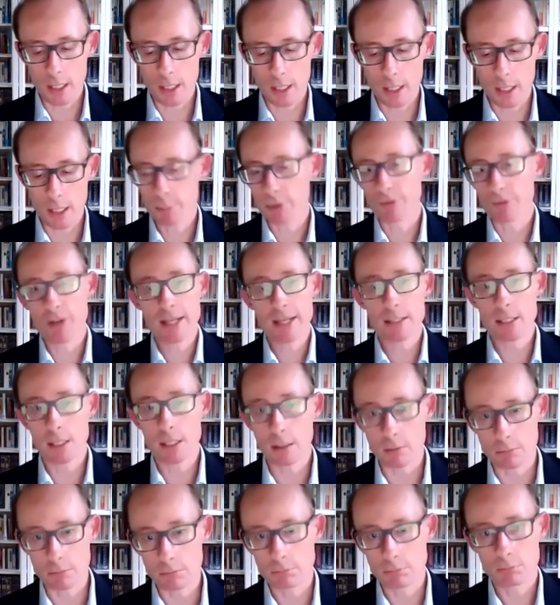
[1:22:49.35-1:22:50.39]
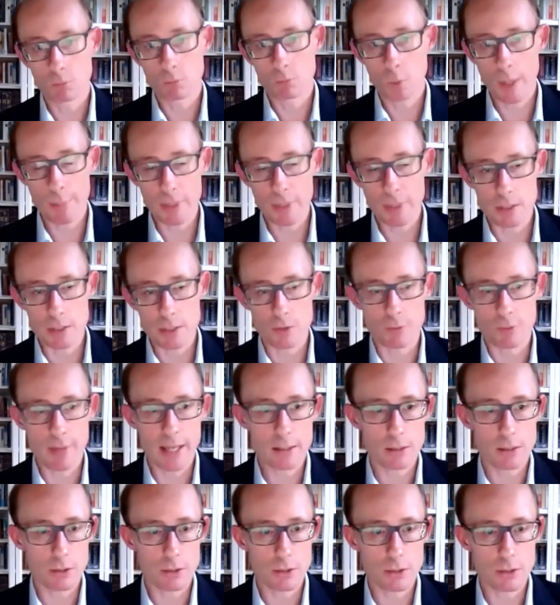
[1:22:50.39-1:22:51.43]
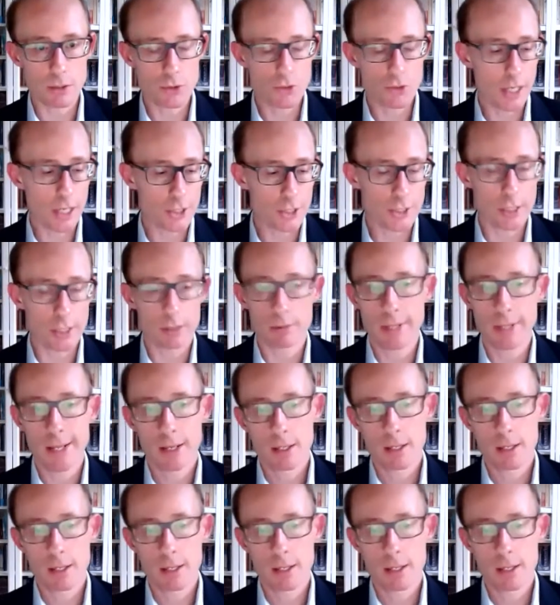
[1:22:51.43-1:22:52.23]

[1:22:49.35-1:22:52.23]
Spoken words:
preventing weapons of mass destruction.